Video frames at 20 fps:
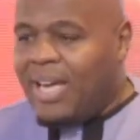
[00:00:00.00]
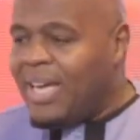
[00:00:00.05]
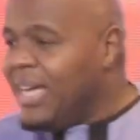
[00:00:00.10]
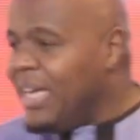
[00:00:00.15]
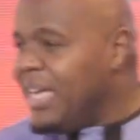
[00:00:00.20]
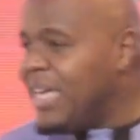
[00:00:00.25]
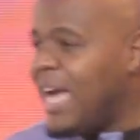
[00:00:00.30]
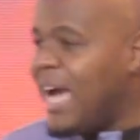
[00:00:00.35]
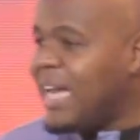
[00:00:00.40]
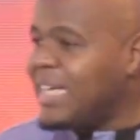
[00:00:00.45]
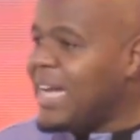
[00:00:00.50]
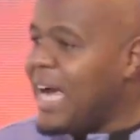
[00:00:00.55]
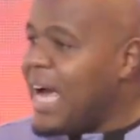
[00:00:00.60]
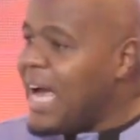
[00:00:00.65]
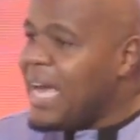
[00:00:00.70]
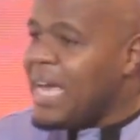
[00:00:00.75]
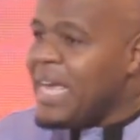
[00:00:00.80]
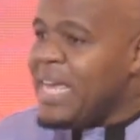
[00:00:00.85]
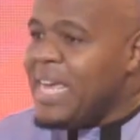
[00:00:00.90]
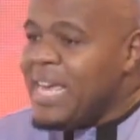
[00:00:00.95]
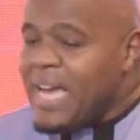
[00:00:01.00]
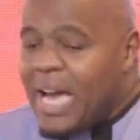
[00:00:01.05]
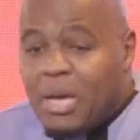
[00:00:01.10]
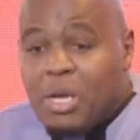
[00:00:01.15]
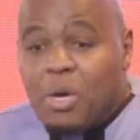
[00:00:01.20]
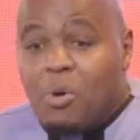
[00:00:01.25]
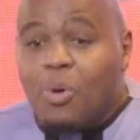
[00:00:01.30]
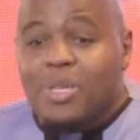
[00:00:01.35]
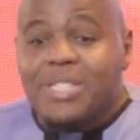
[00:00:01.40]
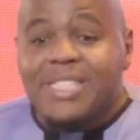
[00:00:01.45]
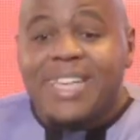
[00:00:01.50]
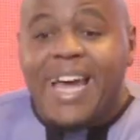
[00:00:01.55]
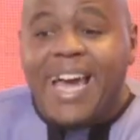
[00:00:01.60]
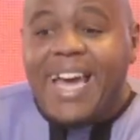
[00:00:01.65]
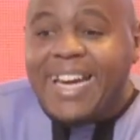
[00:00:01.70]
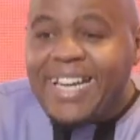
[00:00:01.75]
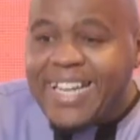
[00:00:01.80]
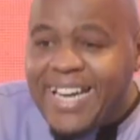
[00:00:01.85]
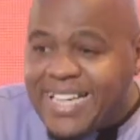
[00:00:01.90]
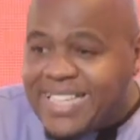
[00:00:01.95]
He was
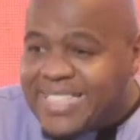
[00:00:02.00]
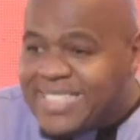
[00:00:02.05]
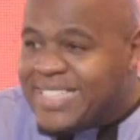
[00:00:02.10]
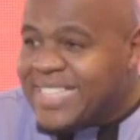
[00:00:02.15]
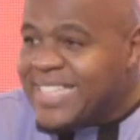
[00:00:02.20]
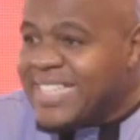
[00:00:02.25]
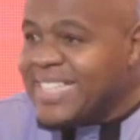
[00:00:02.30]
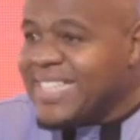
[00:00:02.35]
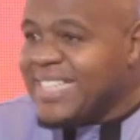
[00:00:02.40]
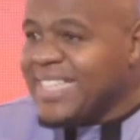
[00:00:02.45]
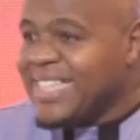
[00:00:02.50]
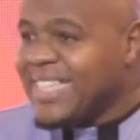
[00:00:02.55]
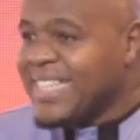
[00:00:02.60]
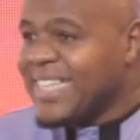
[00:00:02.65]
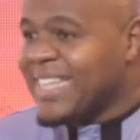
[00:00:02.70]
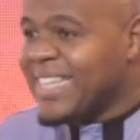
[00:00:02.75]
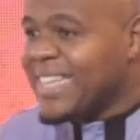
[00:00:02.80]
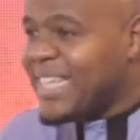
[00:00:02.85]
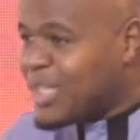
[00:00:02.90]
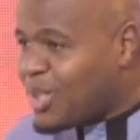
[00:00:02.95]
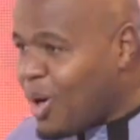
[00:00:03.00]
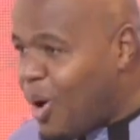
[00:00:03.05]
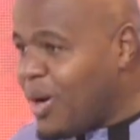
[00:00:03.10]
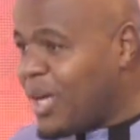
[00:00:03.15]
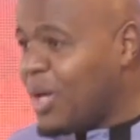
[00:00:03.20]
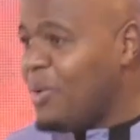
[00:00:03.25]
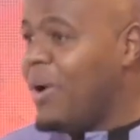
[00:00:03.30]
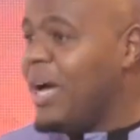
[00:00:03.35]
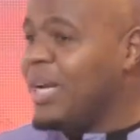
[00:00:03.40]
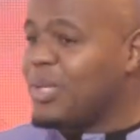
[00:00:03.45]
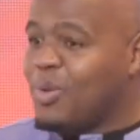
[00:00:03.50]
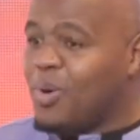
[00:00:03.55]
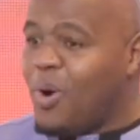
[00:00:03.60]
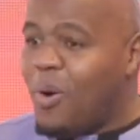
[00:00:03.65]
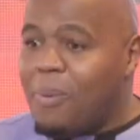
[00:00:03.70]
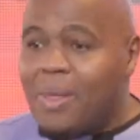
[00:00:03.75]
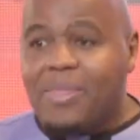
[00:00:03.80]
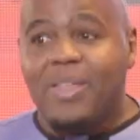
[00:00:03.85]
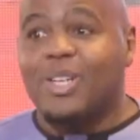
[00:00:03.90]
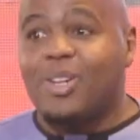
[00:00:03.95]
directing the donkey where to go,
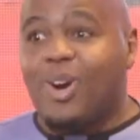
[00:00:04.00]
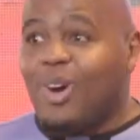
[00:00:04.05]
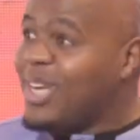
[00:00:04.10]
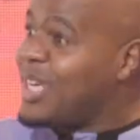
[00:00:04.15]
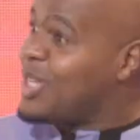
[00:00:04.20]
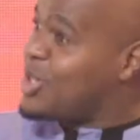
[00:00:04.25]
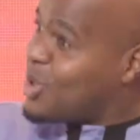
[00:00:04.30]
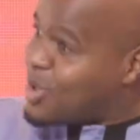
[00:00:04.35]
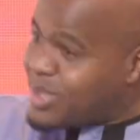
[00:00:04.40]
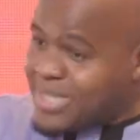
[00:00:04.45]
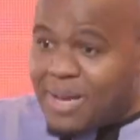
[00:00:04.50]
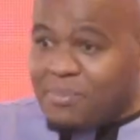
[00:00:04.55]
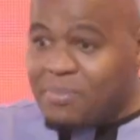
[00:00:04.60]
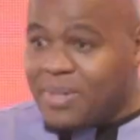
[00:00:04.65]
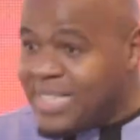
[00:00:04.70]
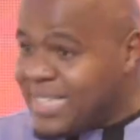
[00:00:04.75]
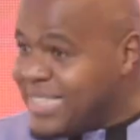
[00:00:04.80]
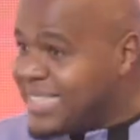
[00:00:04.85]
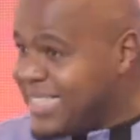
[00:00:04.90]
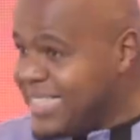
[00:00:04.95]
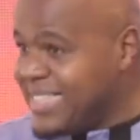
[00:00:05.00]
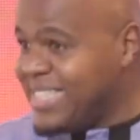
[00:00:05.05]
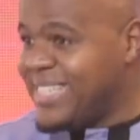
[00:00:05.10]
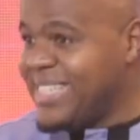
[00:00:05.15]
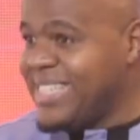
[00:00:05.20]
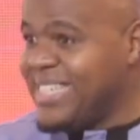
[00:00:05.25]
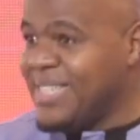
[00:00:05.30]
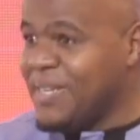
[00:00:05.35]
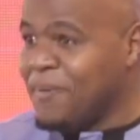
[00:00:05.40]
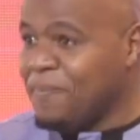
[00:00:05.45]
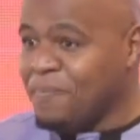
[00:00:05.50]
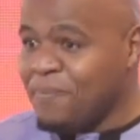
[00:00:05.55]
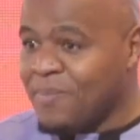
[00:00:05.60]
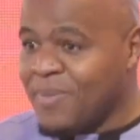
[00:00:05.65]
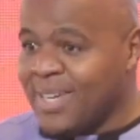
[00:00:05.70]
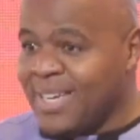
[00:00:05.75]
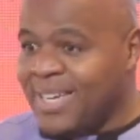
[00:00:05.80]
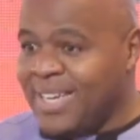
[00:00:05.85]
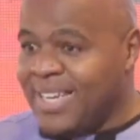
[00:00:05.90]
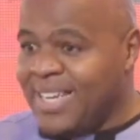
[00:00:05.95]
but the donkey saw something he didn't see.
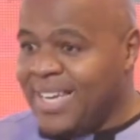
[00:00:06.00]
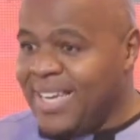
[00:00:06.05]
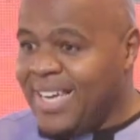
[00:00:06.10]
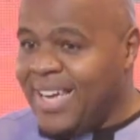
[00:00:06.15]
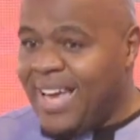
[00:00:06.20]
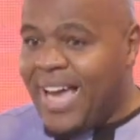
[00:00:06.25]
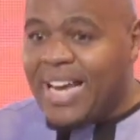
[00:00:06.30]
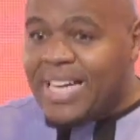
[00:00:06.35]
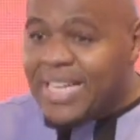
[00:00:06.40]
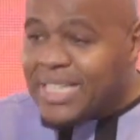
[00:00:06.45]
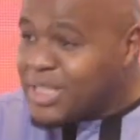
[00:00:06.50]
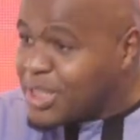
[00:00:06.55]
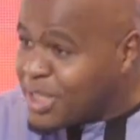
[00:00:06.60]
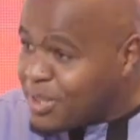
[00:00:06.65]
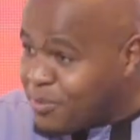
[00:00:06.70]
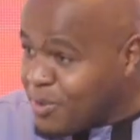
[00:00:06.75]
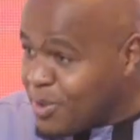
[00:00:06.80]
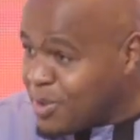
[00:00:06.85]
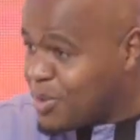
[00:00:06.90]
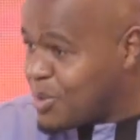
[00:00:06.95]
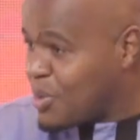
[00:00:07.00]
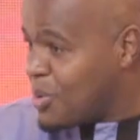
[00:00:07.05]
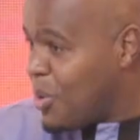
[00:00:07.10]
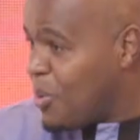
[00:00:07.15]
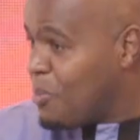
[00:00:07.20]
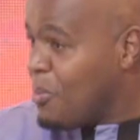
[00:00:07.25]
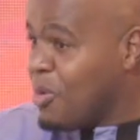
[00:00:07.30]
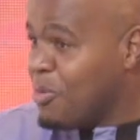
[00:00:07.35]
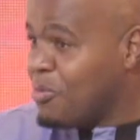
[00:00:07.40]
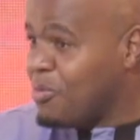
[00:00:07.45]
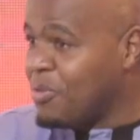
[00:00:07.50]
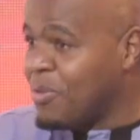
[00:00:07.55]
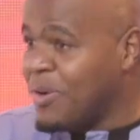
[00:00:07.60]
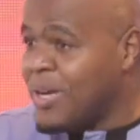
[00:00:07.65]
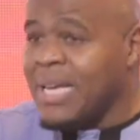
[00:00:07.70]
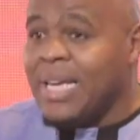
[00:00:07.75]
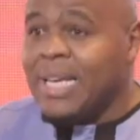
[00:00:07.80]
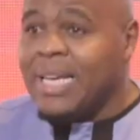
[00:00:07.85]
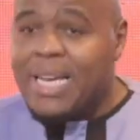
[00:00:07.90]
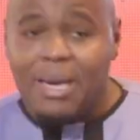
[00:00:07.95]
And it refused to move.
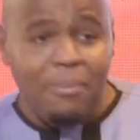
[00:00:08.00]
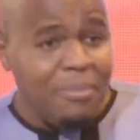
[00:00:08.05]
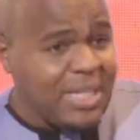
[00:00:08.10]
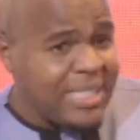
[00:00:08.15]
Let me